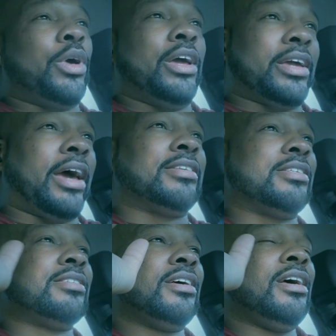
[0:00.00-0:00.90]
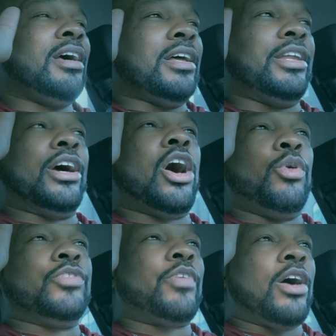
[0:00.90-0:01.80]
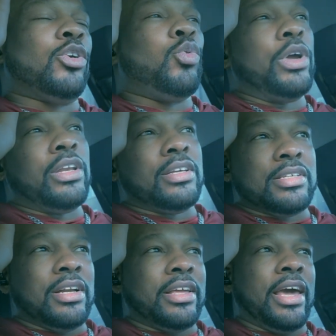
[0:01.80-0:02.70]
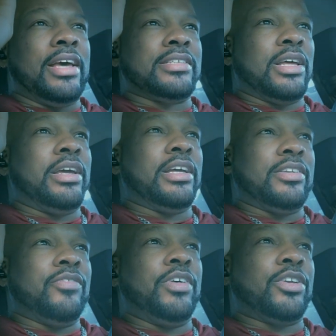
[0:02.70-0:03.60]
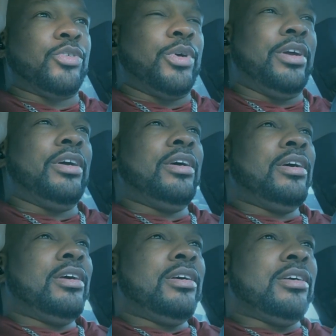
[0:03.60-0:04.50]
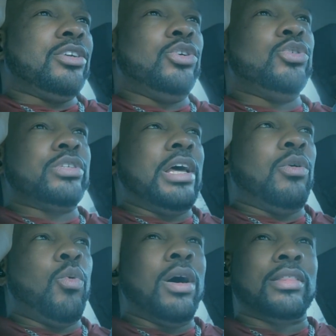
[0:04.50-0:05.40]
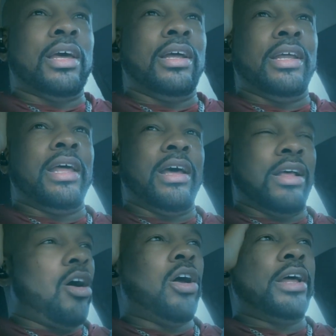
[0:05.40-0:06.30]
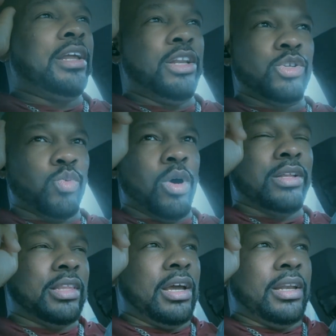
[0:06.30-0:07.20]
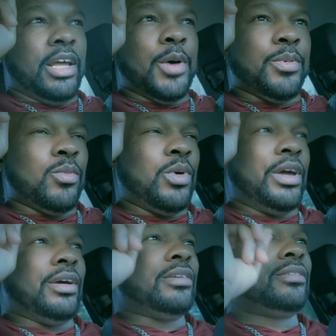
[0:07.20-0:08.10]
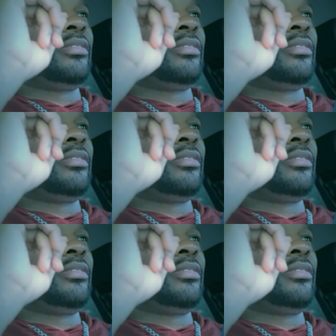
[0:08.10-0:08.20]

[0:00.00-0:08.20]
win cases, they always found a weakness in a case and they get the victory using that one thing that all they need is one thing to help them win.